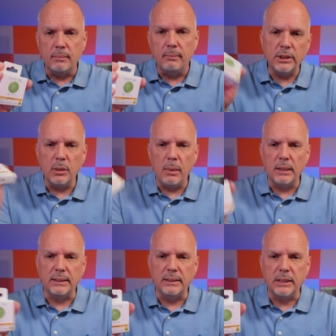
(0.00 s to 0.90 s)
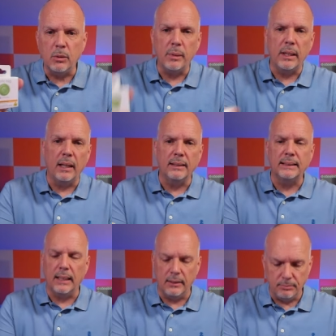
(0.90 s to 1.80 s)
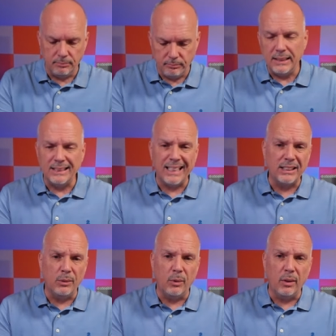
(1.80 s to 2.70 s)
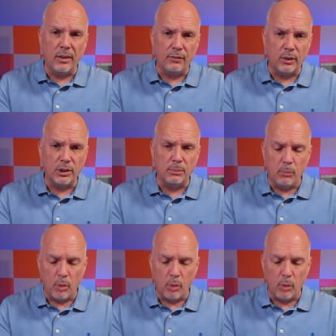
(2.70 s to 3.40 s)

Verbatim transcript: So let's unbox it and see what we got inside. And this is actually one of the first